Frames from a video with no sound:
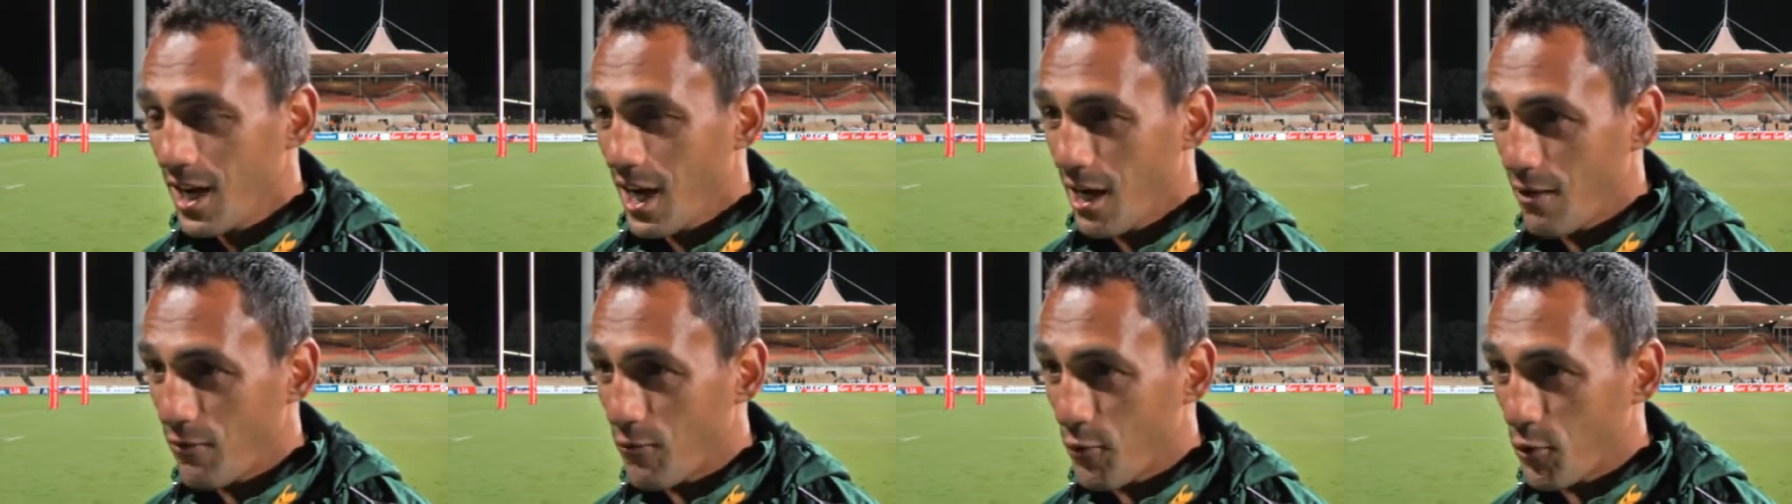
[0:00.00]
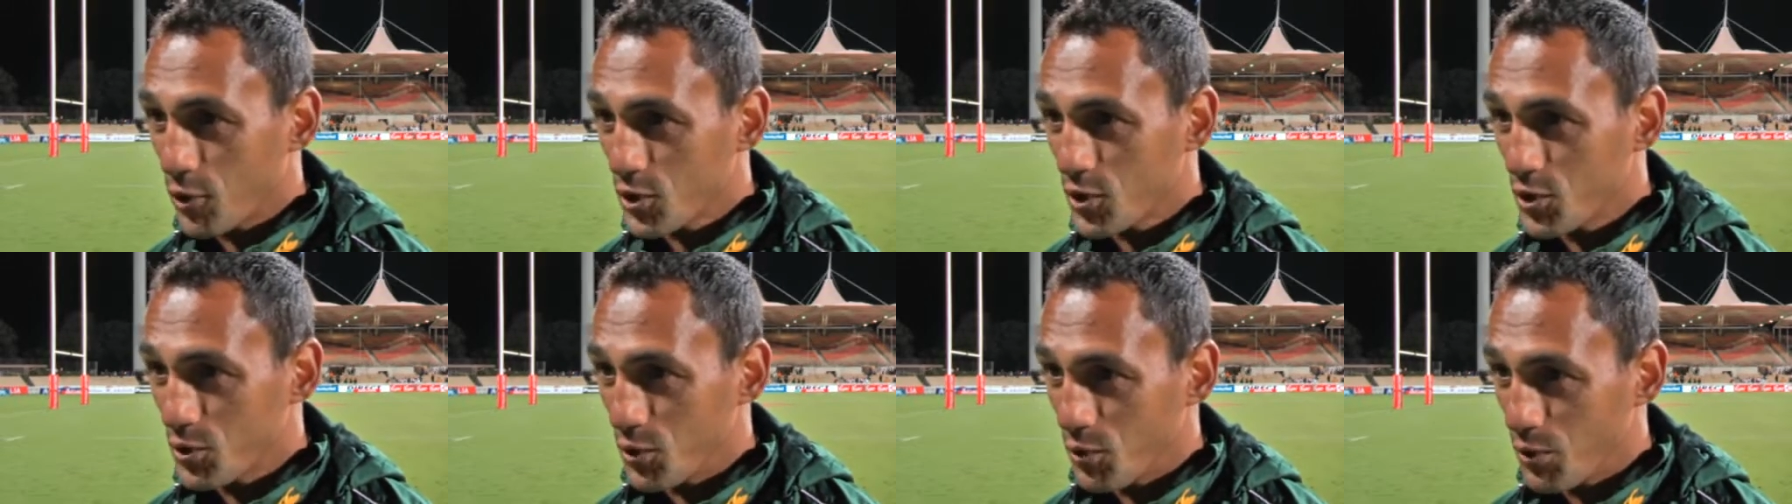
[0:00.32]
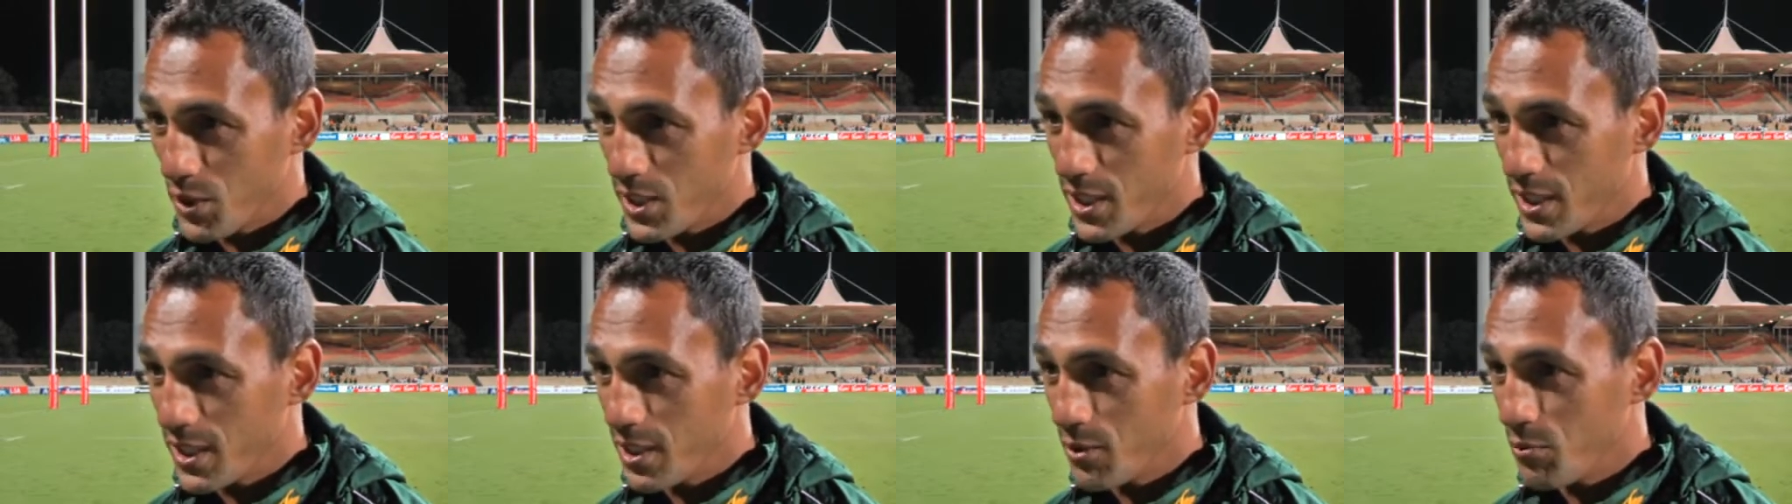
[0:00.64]
Unfortunately,
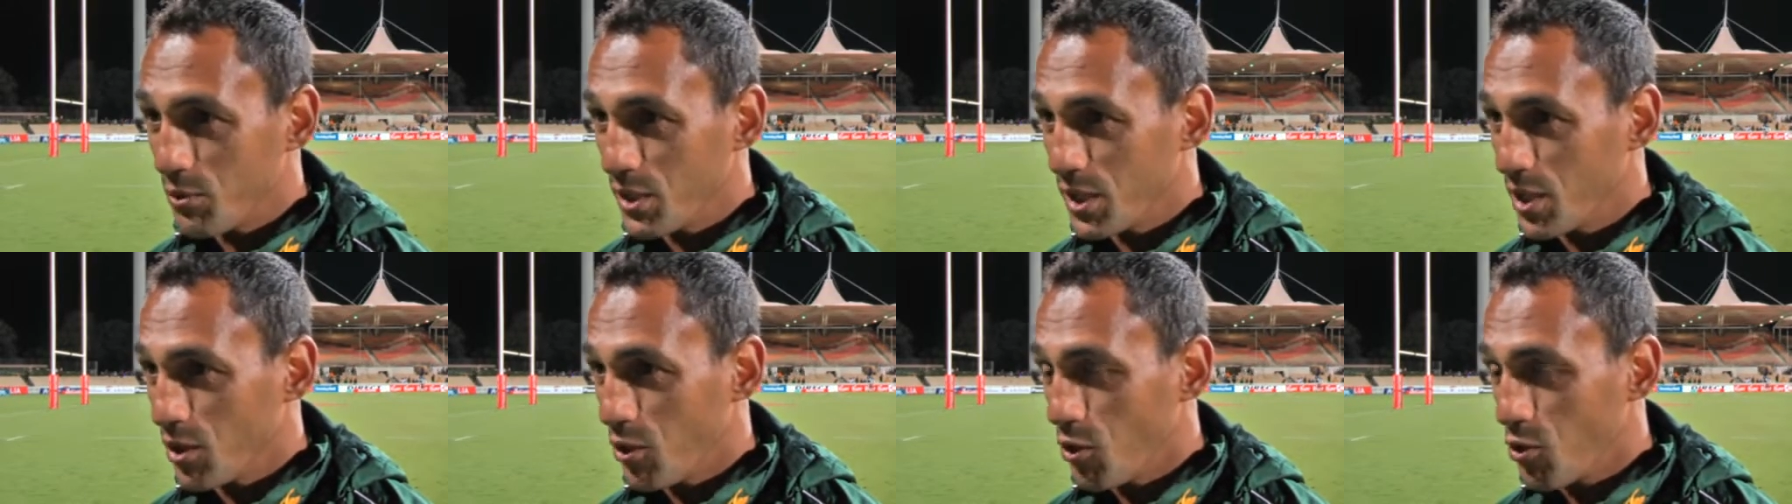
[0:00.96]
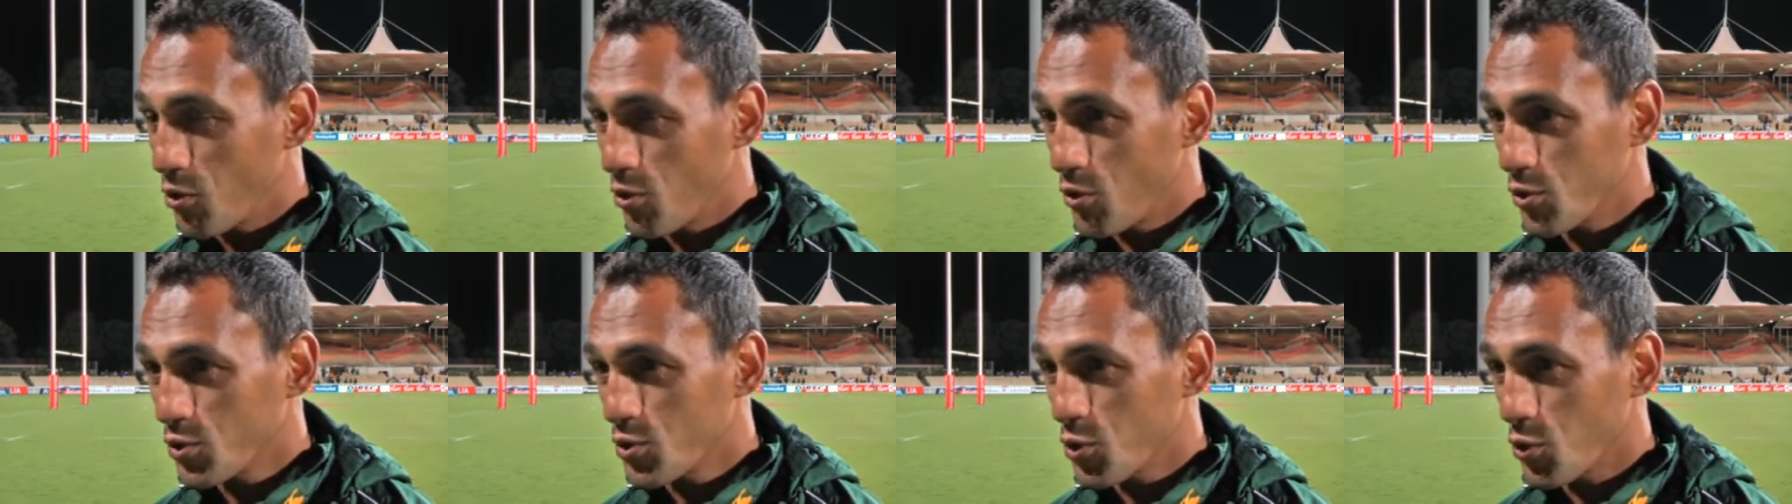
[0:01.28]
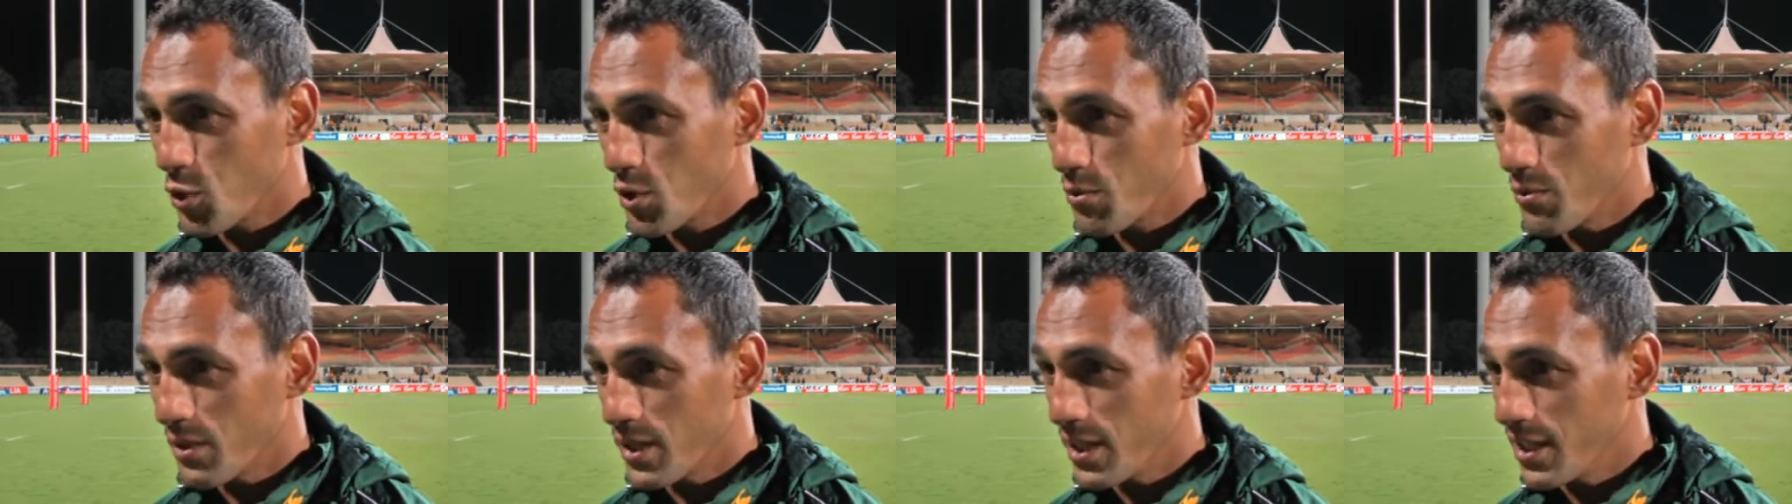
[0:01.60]
we didn't win the Hong Kong
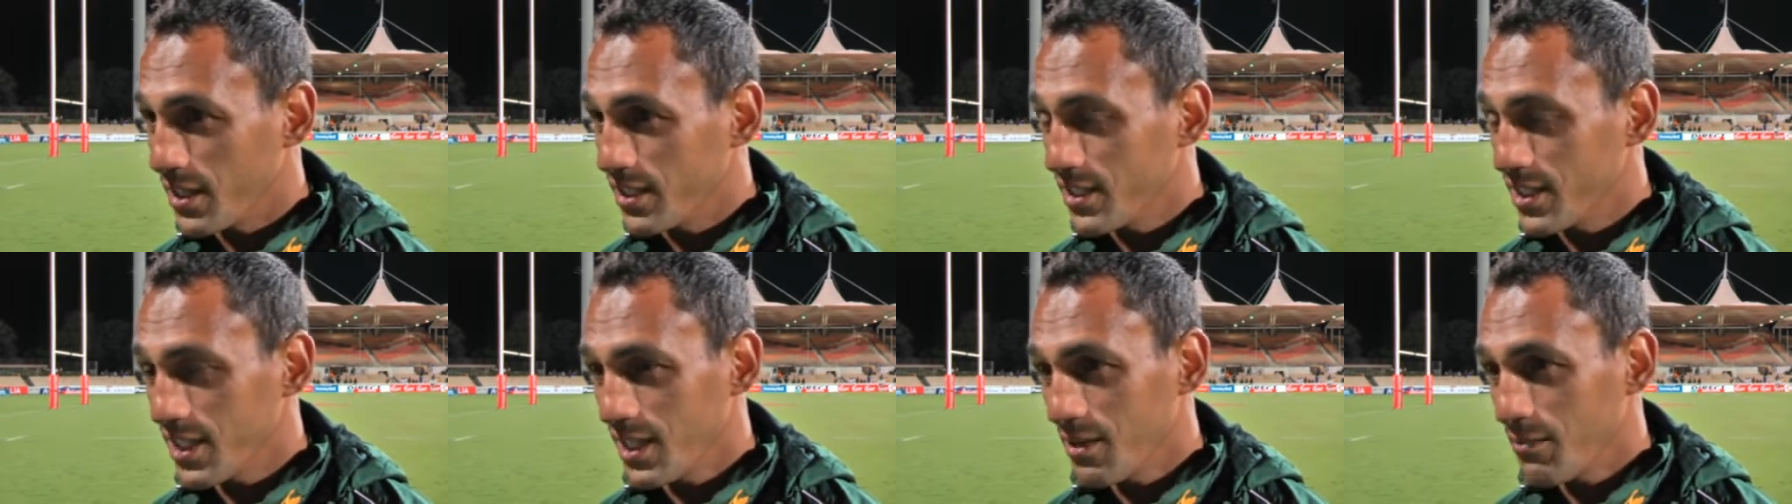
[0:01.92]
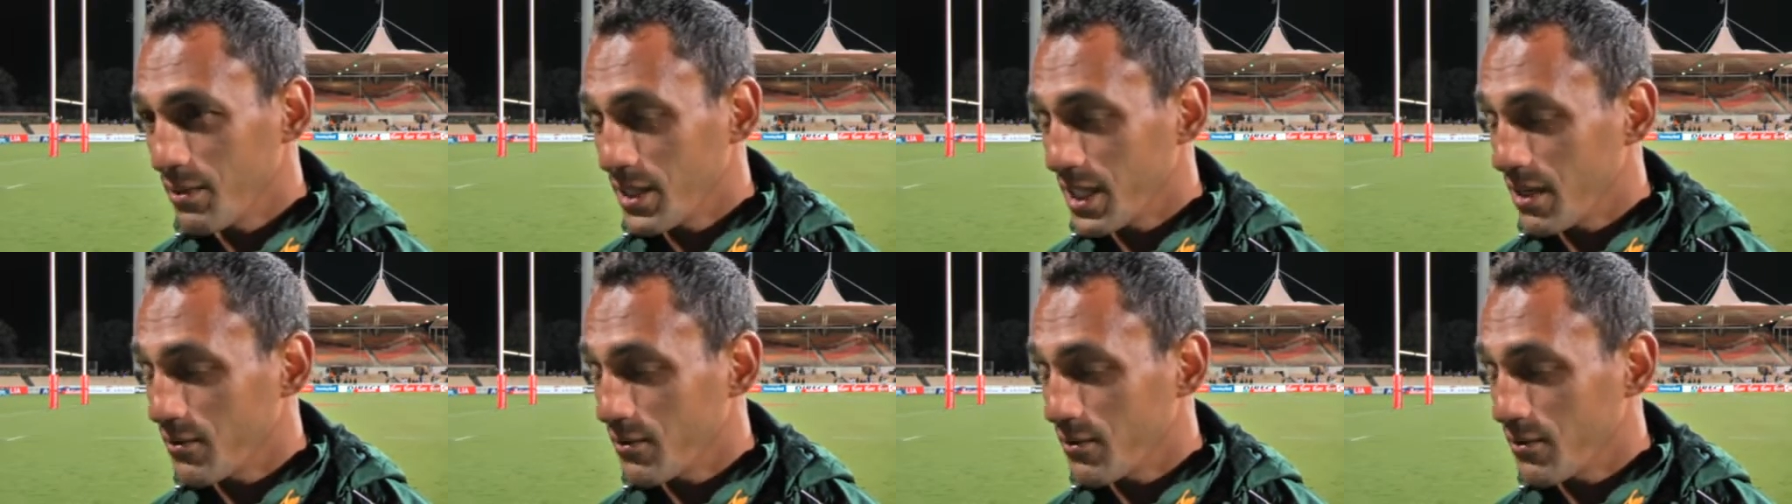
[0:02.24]
tournament this year,